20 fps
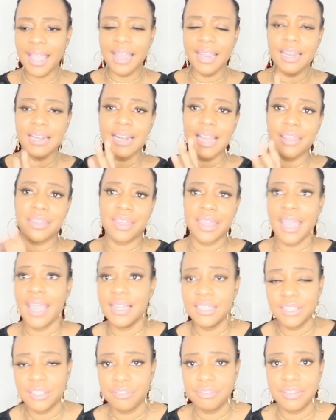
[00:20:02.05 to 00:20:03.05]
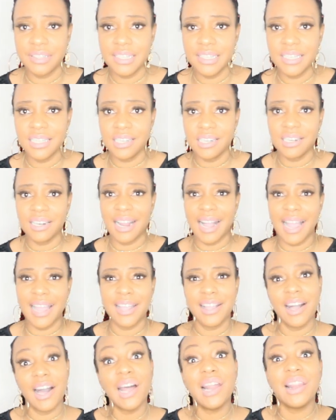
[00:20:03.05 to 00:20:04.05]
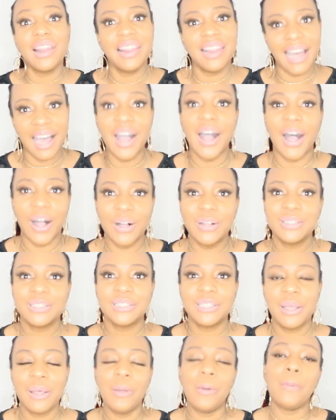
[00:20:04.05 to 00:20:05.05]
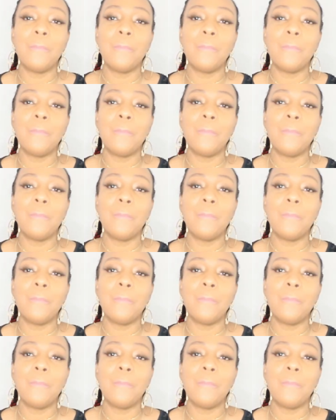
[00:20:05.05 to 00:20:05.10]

And at the end of the year, I got the house